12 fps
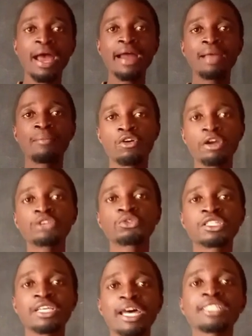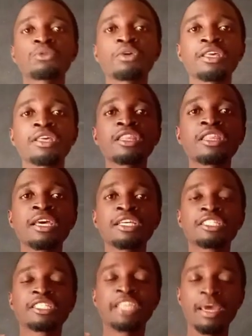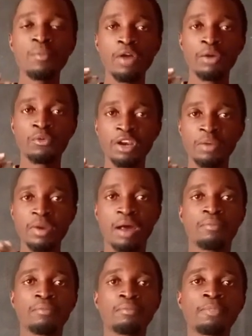I am going to start with stable equilibrium.